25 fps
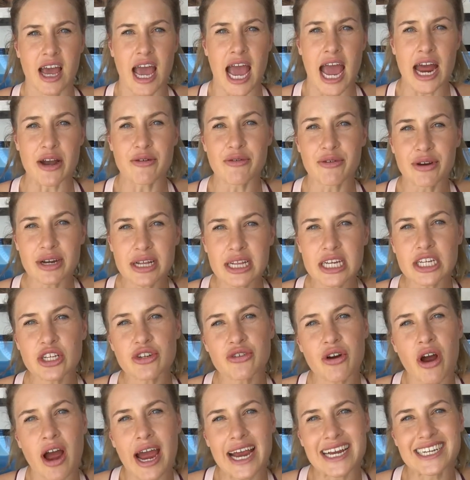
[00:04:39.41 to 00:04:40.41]
and really
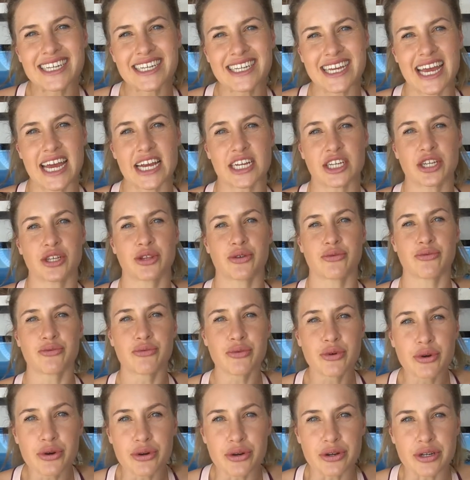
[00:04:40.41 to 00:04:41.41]
trying to get to the
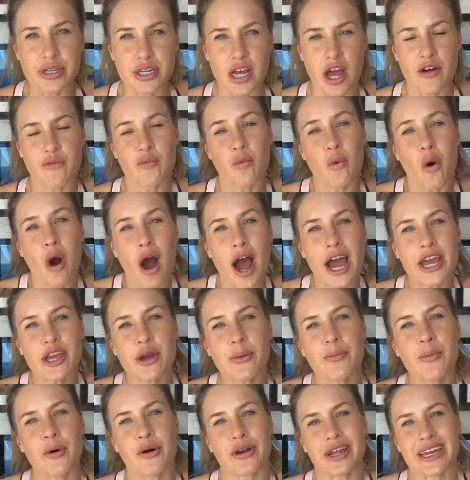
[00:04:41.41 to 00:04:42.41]
root of why your
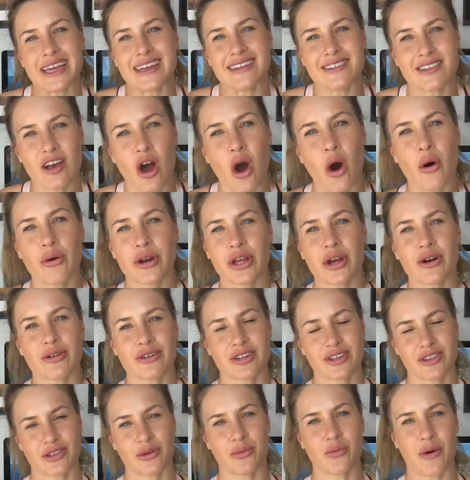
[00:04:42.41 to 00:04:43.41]
body is holding on
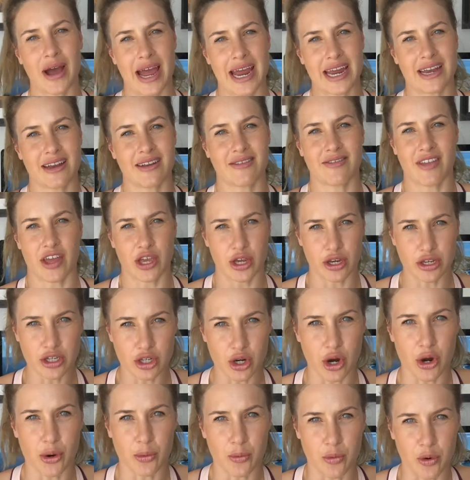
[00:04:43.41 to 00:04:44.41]
to the weight that you
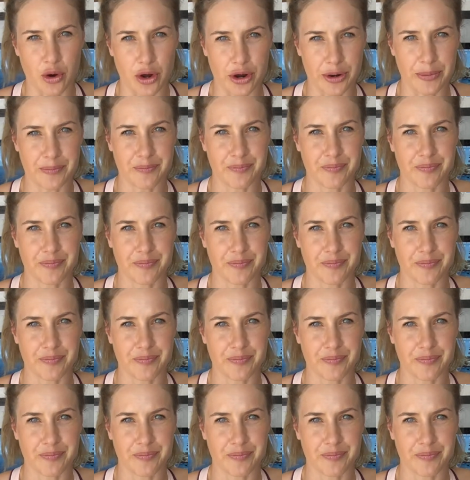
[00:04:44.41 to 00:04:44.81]
don't want.